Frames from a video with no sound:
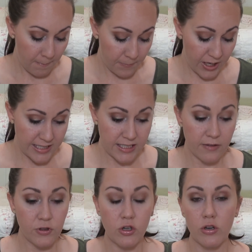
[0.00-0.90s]
But
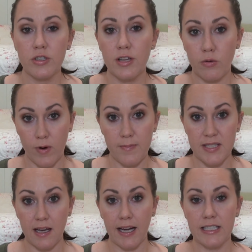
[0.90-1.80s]
if you go to their
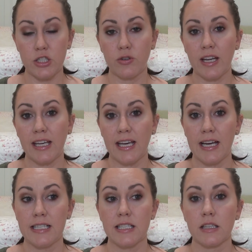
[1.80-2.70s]
website, you can
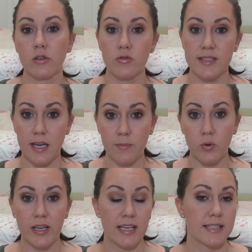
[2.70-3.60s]
get little sample
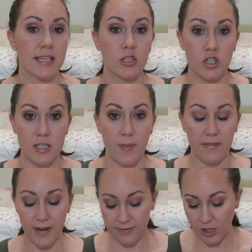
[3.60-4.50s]
kits and you just pay
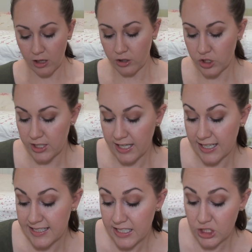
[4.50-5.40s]
$5. And
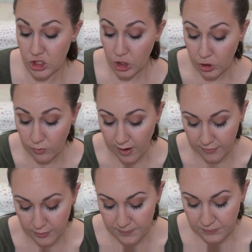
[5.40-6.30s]
I did two of
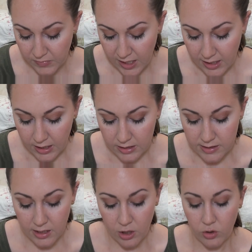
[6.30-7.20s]
them.
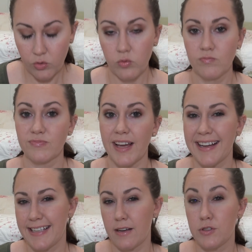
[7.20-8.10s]
So I
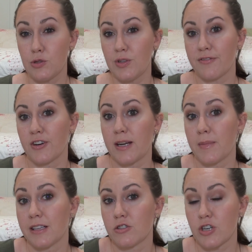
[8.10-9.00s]
had to have two different
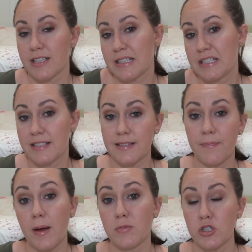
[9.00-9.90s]
email addresses.
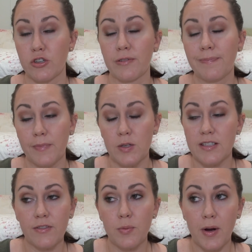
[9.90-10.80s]
I'm sure most
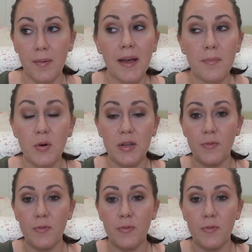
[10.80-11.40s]
of you probably have more than